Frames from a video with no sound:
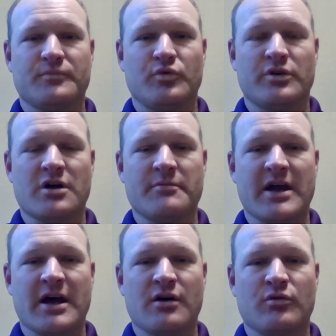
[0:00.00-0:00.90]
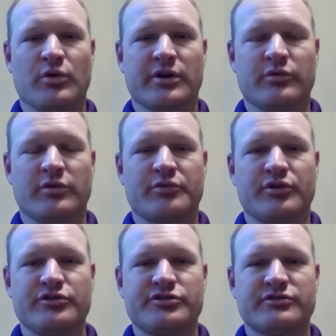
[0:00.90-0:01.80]
when I'm out working with
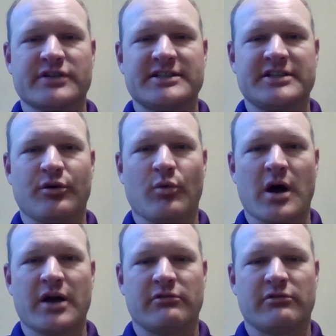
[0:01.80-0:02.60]
producers, I see a wide